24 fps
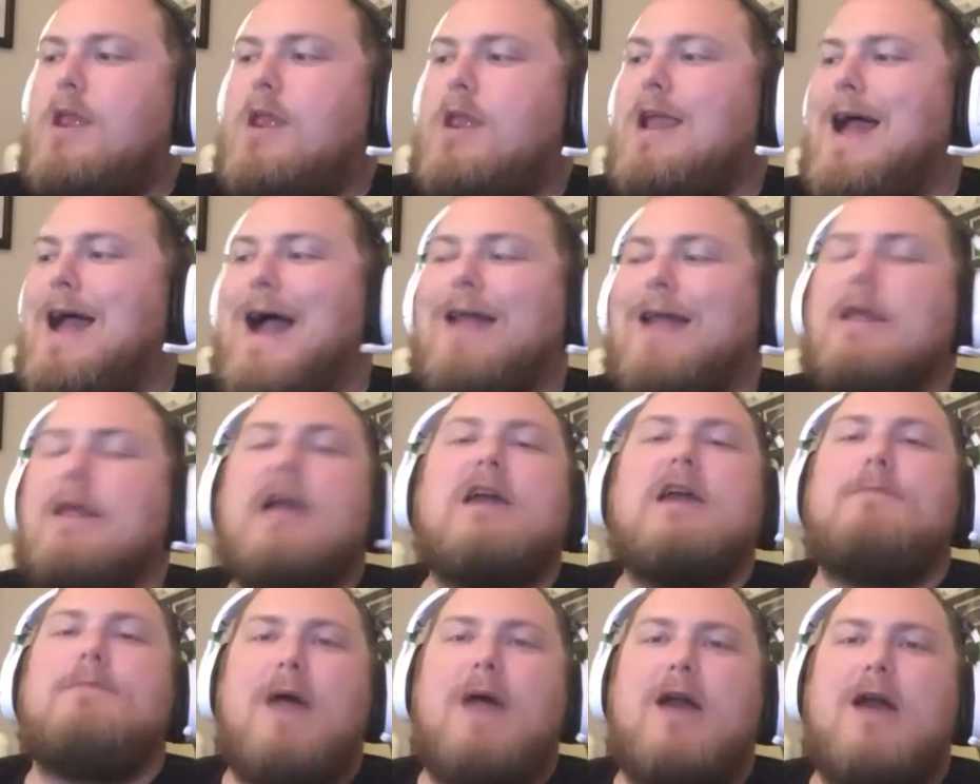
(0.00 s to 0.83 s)
I
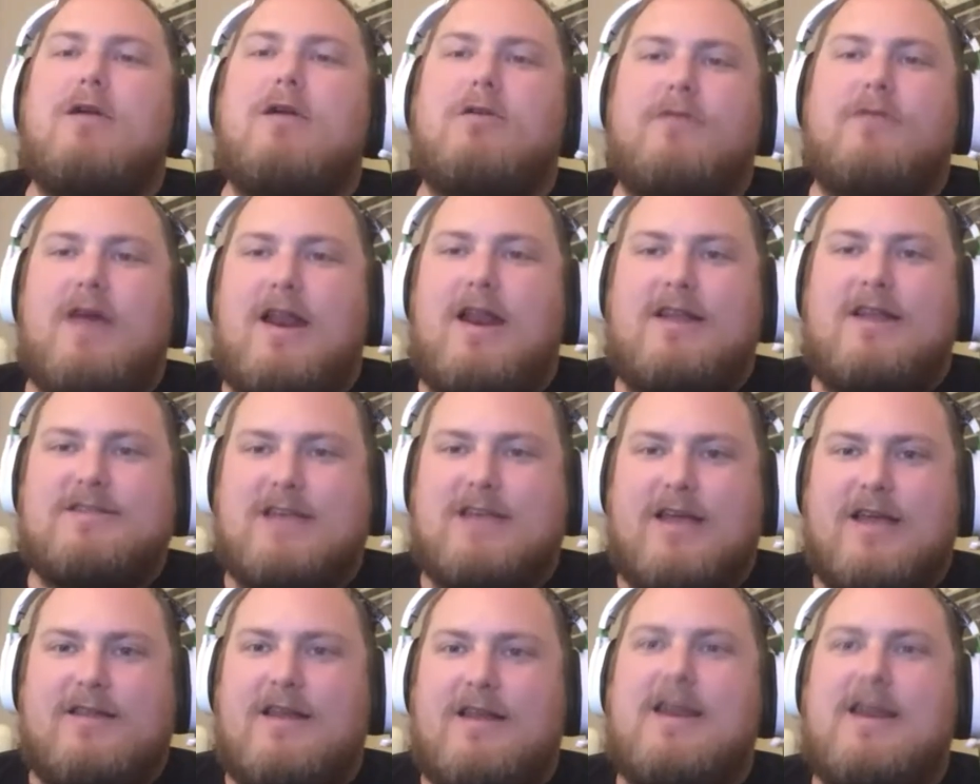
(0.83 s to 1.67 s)
like it better that it's
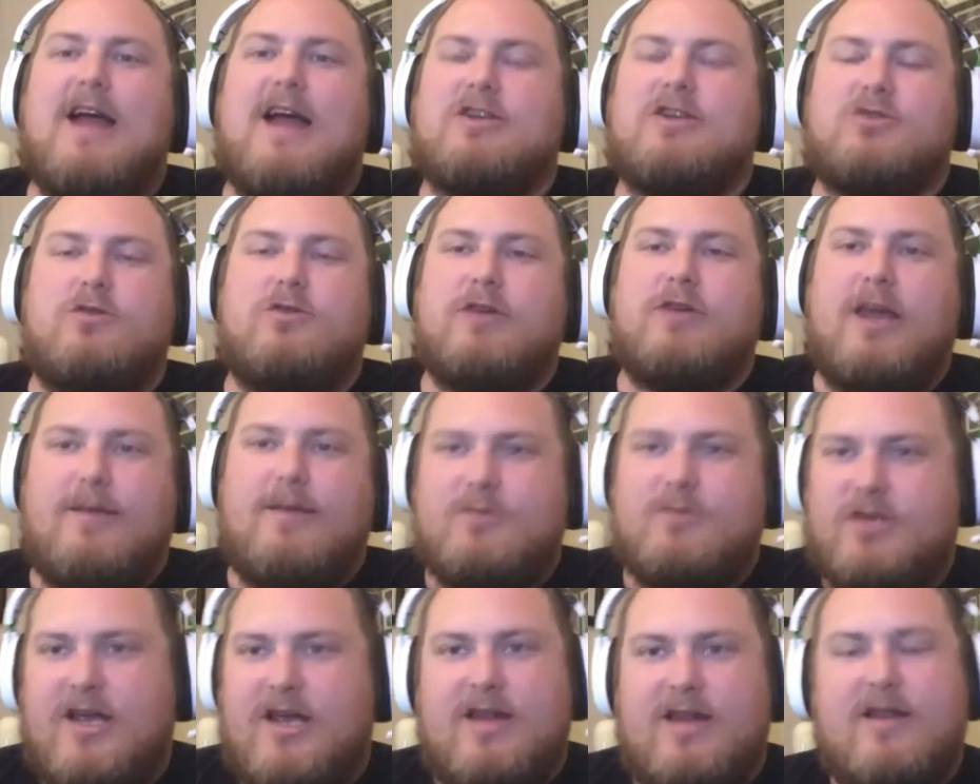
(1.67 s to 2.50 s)
like the national
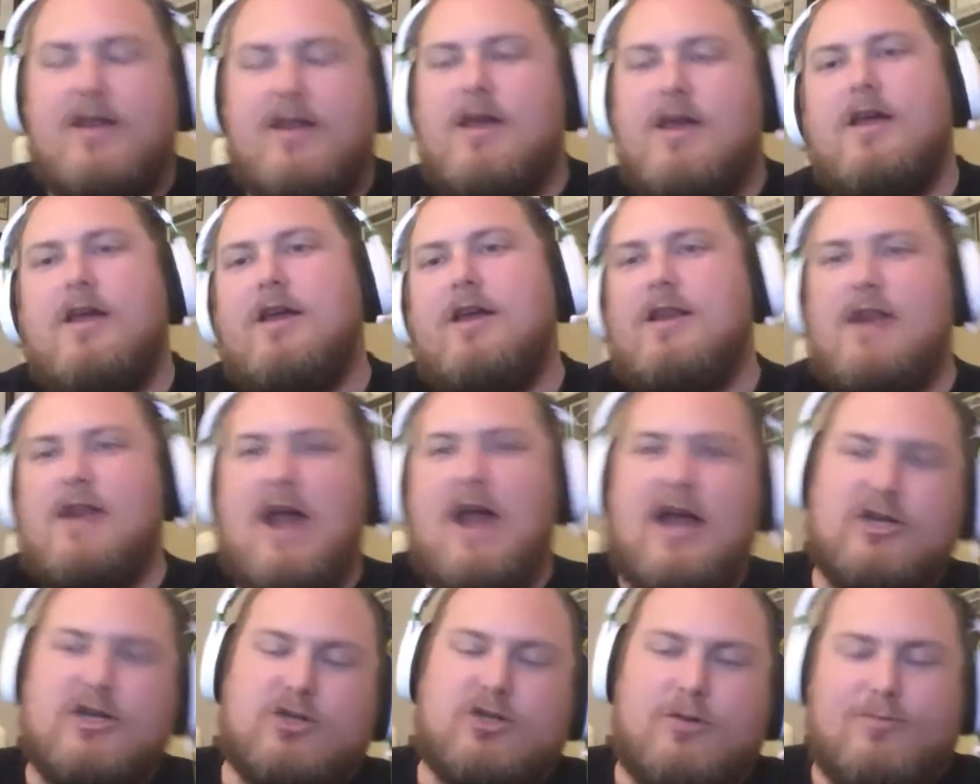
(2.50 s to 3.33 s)
games. You get
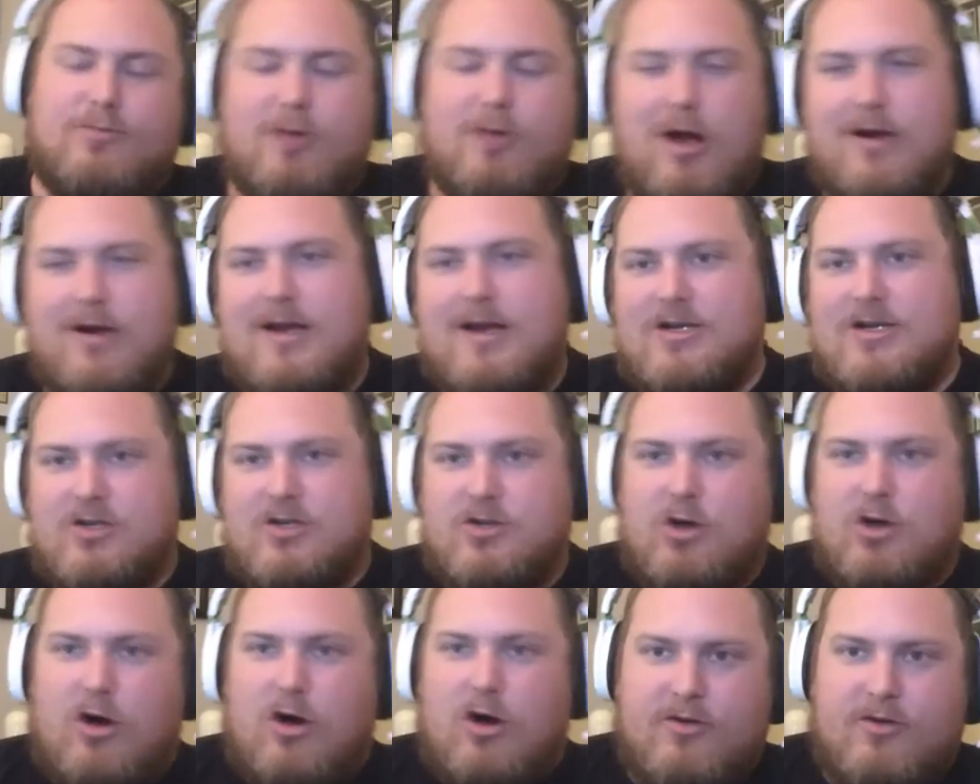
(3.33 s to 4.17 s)
national
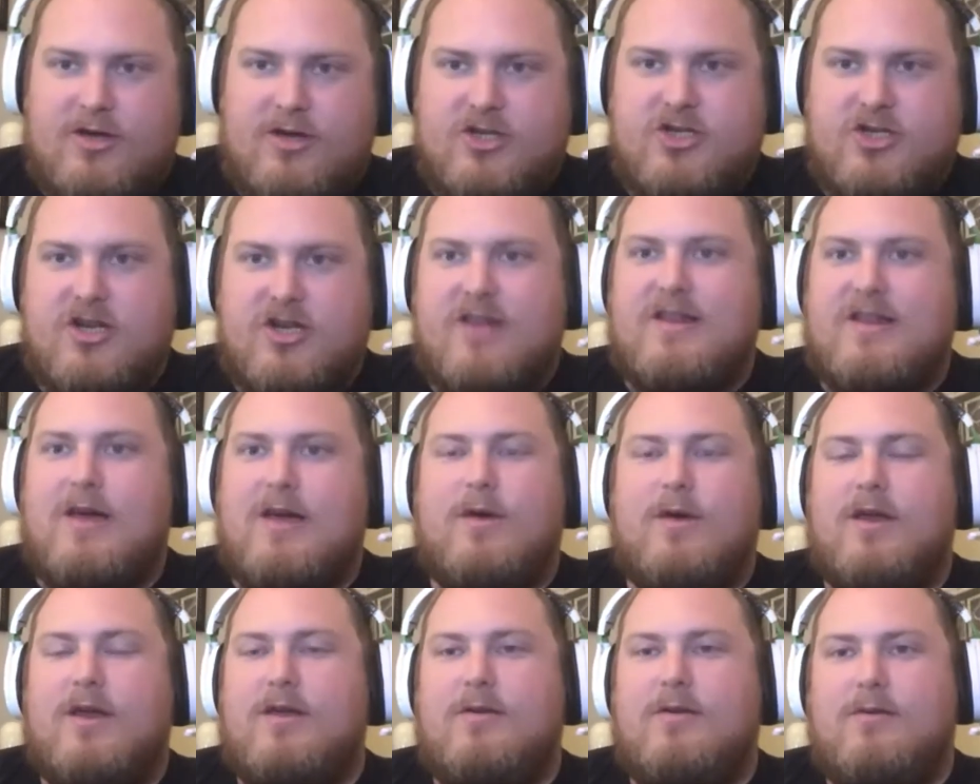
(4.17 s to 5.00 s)
broadcasters, all this shit. That
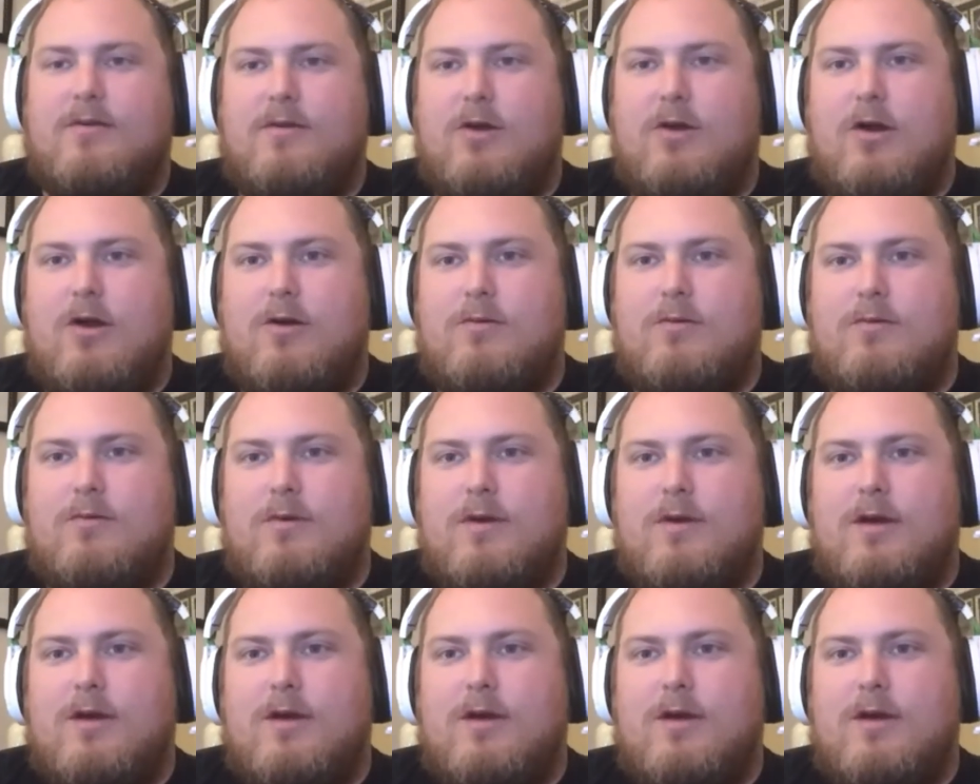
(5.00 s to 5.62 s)
way, you know,